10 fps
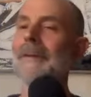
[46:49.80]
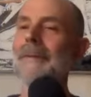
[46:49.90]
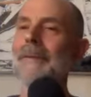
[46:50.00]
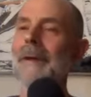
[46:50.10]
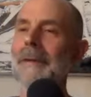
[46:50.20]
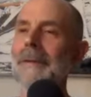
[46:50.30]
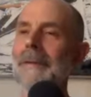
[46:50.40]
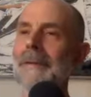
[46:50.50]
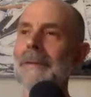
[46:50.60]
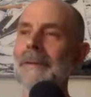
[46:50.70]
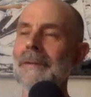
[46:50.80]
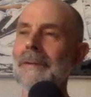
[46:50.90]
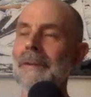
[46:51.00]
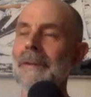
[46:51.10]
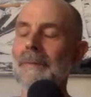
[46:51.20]
quite a
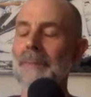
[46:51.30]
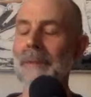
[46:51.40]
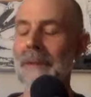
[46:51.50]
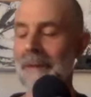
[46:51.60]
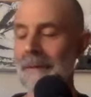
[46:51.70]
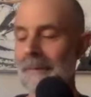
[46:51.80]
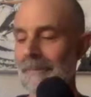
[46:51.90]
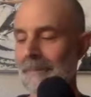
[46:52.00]
tradition of being